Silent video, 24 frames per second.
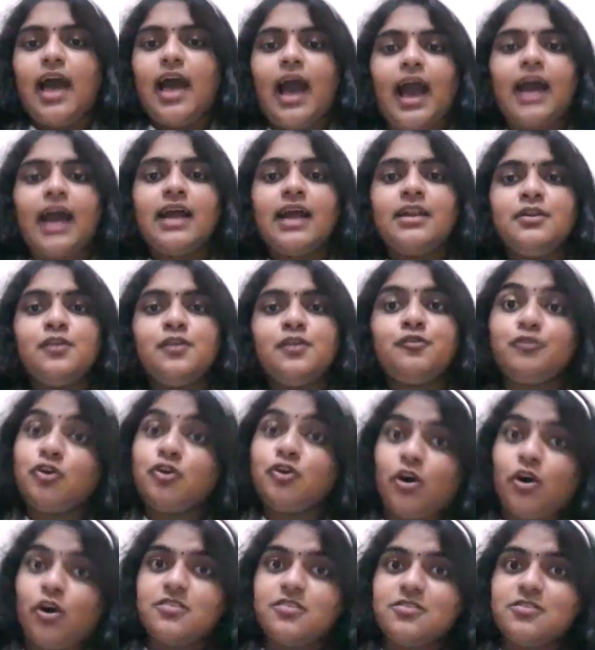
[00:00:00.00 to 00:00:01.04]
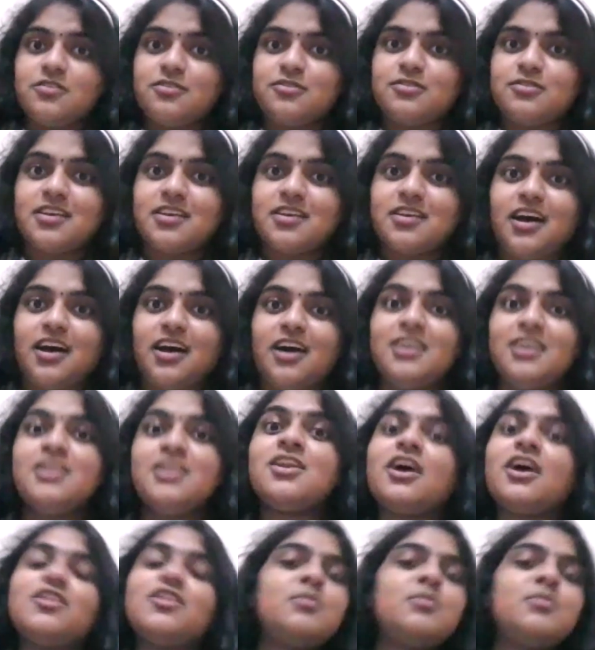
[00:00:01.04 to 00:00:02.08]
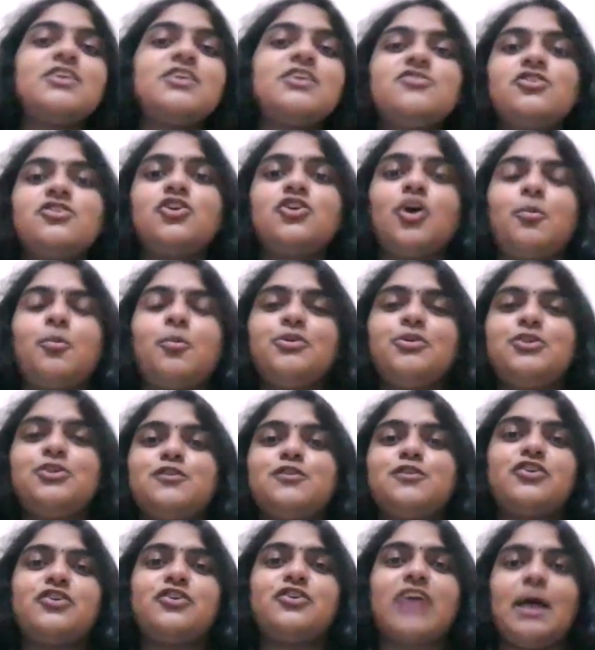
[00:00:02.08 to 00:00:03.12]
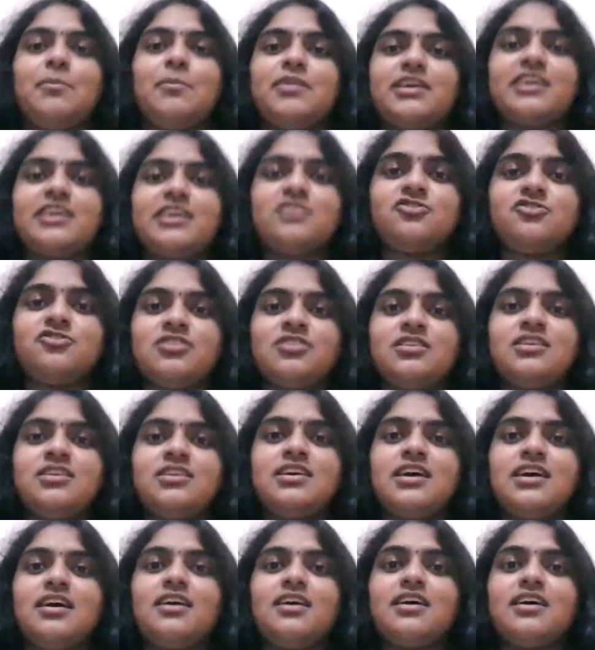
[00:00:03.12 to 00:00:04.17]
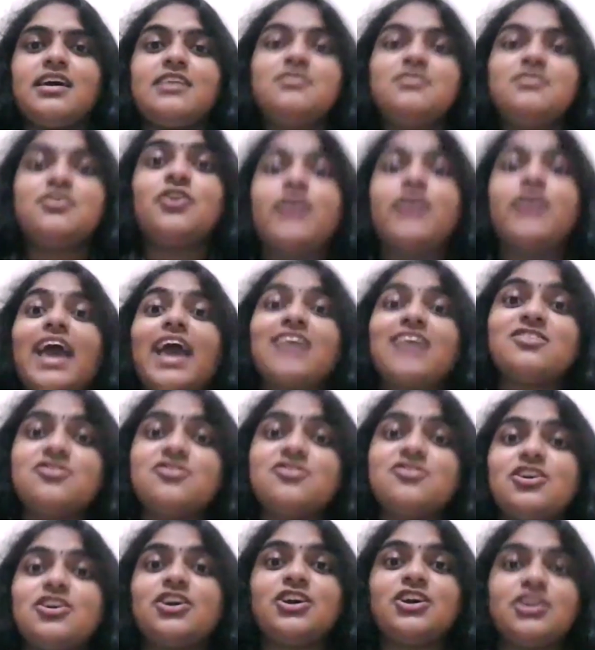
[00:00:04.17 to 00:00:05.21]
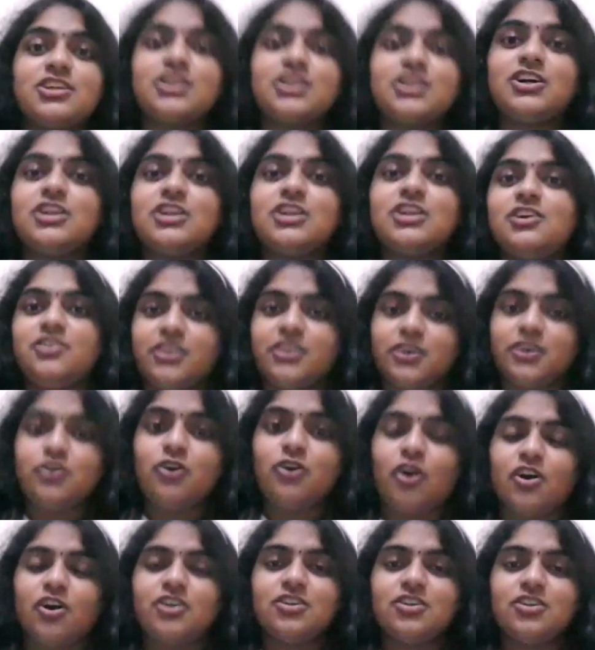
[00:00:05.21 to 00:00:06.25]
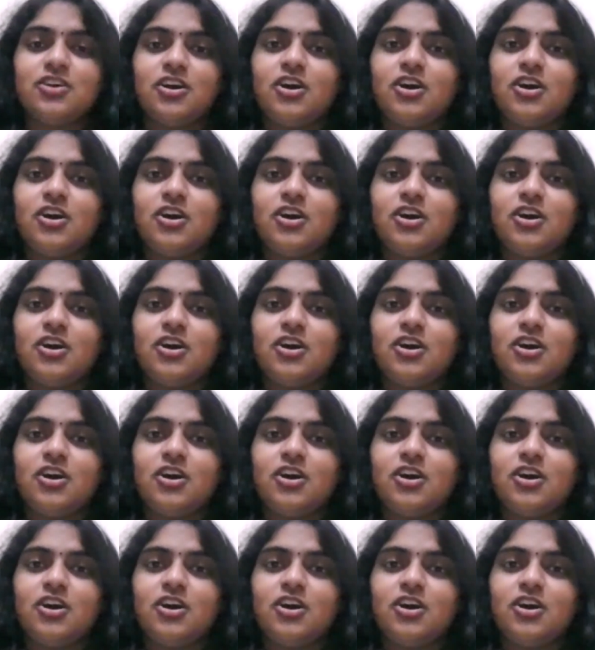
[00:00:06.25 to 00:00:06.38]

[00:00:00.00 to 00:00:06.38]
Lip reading: And of course, another major component of your application is your extracurricular record.